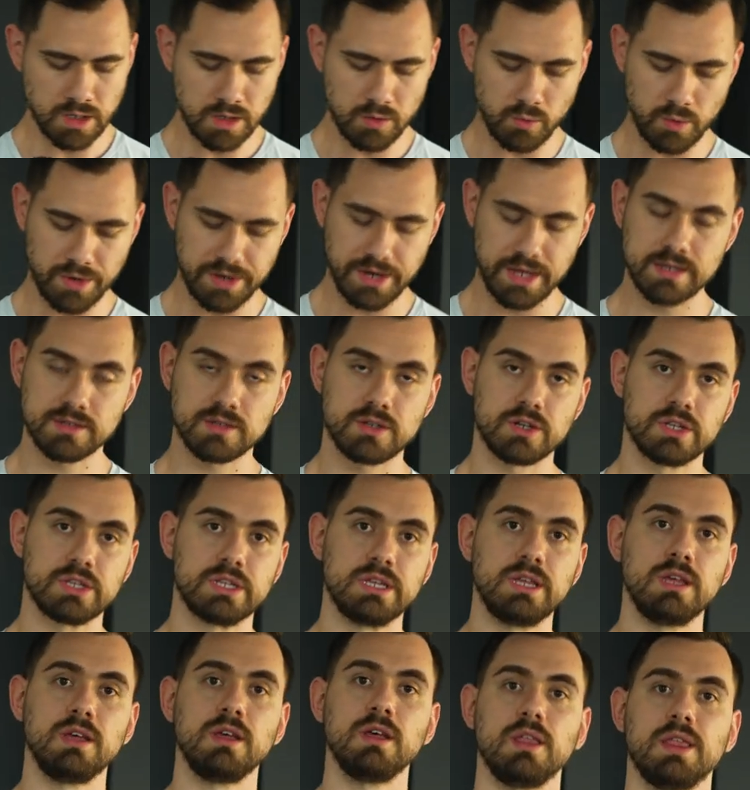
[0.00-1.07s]
One extra
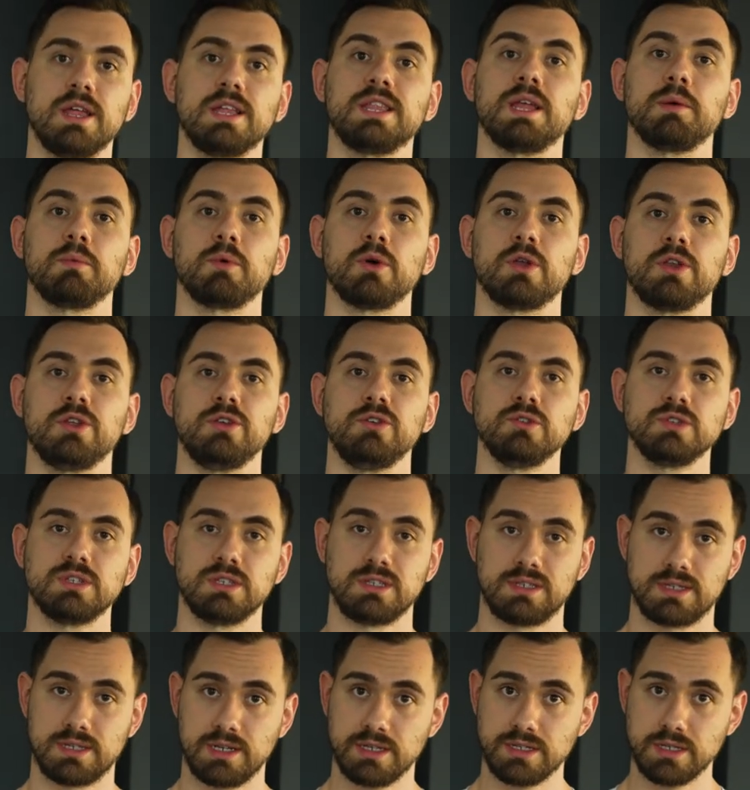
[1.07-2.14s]
thing that I'm going to use
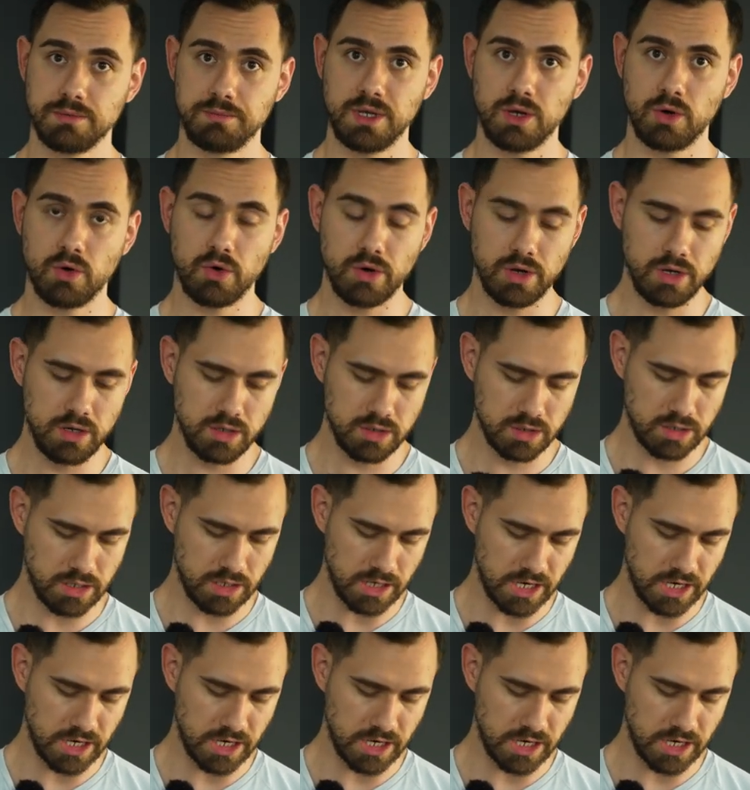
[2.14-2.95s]
is sesame oil.